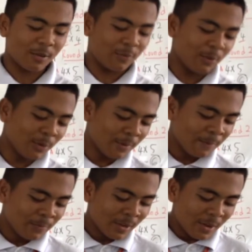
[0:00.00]
you.
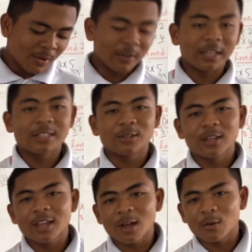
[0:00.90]
Okay,
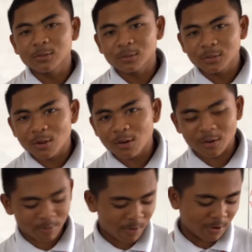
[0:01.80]
today I want to talk
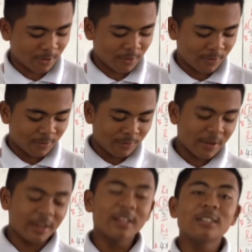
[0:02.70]
about
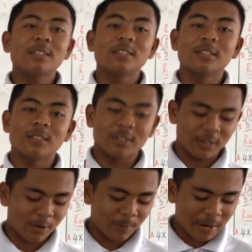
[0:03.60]
Venus,
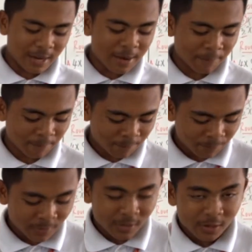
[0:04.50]
the planet.
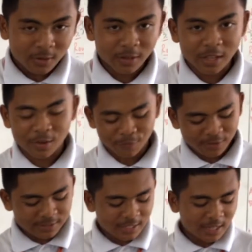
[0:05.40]
Okay,
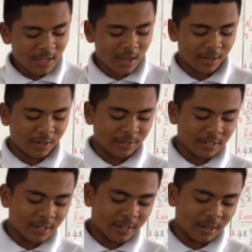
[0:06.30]
firstly,
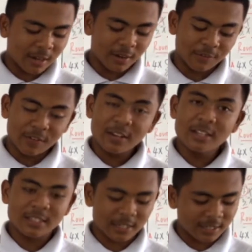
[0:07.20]

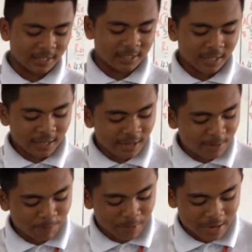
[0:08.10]
Venus is the
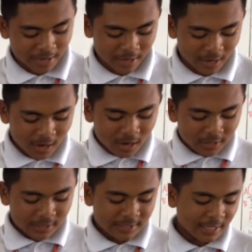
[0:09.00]
second planet,
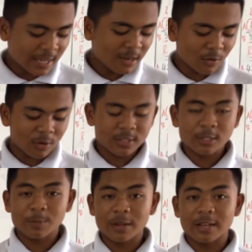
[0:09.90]
the second
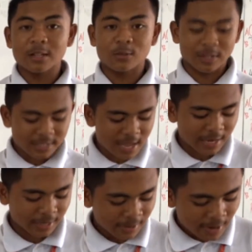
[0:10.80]
closest planet to the Sun,
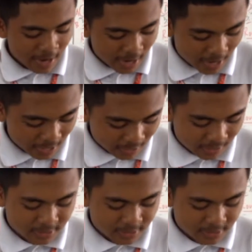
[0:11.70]
and is